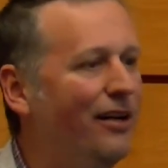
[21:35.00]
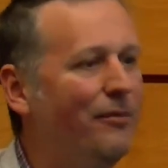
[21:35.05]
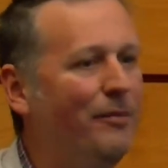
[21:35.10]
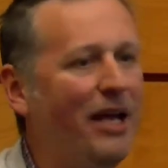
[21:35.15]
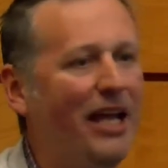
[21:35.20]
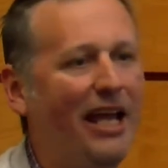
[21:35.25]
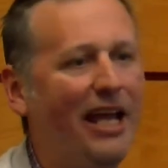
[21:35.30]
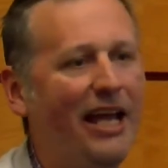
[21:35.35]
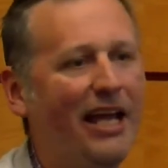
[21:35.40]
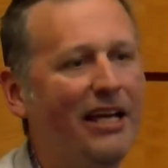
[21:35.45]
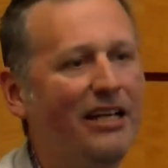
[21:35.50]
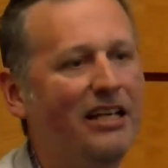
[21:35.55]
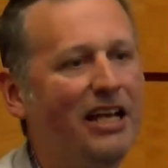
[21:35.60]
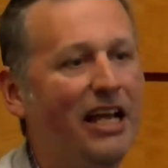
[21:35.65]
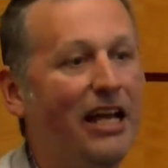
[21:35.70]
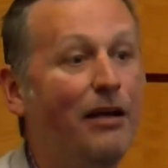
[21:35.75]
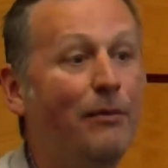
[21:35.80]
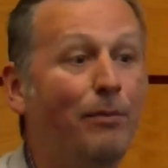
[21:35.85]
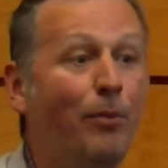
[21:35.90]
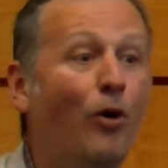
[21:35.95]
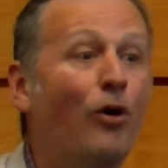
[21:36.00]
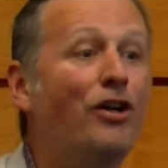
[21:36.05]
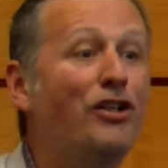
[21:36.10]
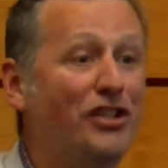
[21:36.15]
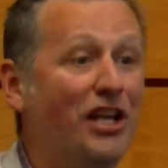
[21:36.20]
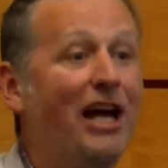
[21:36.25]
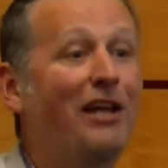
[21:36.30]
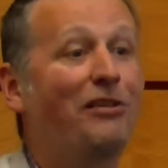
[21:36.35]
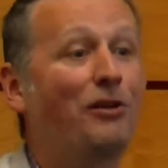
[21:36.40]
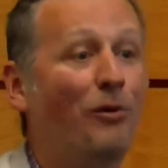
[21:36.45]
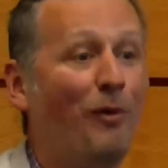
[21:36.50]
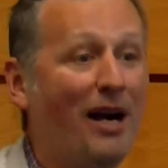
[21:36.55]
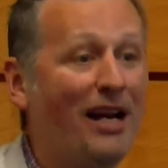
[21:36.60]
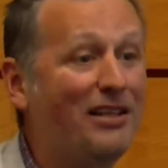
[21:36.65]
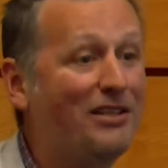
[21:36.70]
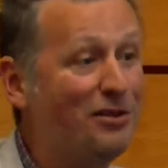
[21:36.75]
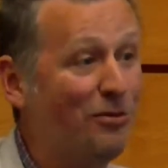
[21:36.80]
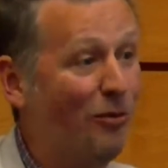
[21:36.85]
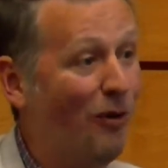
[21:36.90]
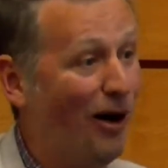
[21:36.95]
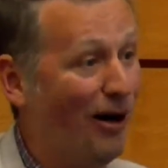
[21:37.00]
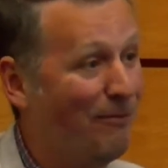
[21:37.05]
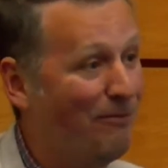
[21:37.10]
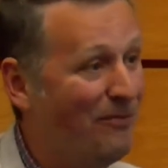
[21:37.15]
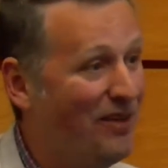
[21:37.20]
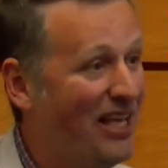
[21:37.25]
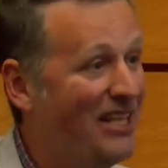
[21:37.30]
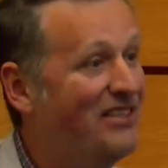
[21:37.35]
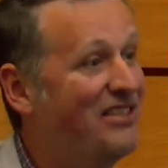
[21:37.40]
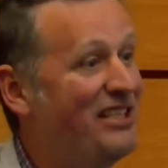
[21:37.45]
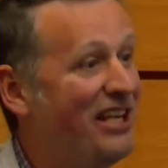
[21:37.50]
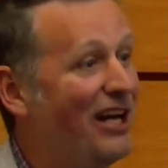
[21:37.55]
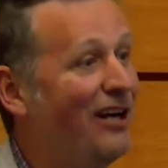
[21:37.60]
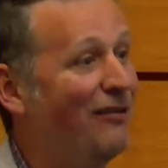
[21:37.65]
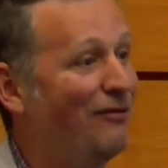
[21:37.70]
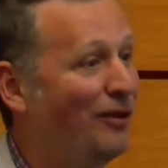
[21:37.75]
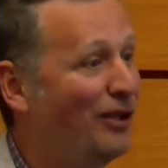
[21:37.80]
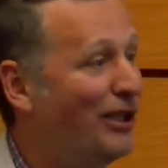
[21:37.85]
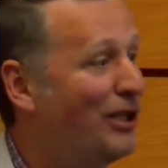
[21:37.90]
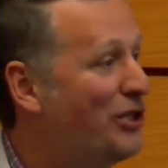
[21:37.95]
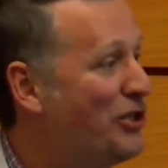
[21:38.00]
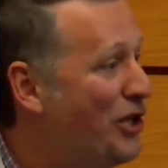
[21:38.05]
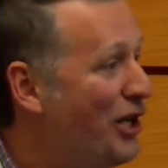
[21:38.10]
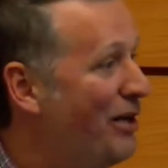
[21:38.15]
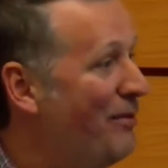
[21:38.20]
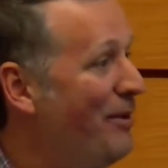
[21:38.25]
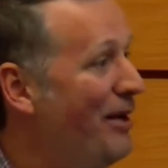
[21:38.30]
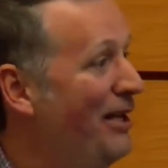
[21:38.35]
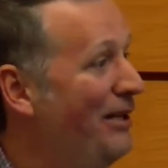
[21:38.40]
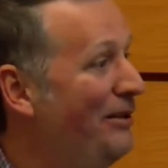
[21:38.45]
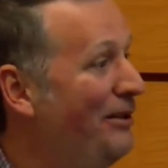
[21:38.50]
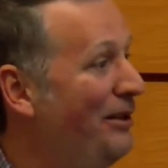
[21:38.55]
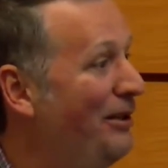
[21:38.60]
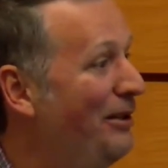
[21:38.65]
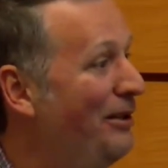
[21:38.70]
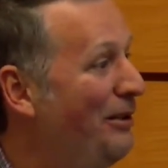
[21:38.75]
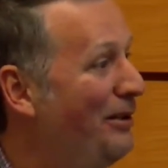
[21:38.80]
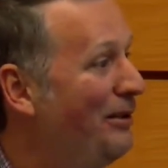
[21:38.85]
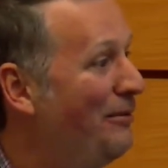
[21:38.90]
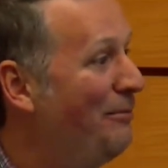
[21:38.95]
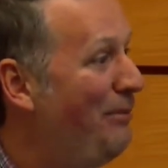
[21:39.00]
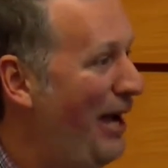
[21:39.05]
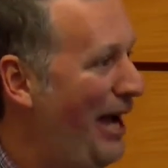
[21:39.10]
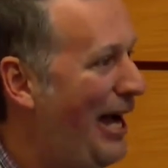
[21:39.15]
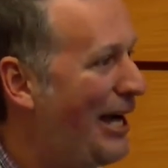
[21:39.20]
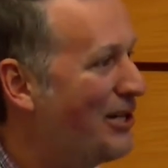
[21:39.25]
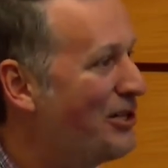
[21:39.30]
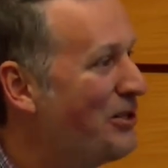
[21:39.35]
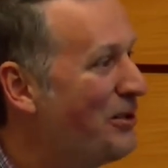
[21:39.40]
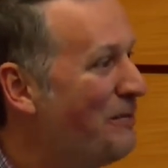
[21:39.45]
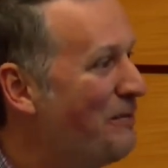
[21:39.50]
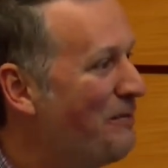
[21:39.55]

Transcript: And it pushed out the ransomware instead of a legitimate patch.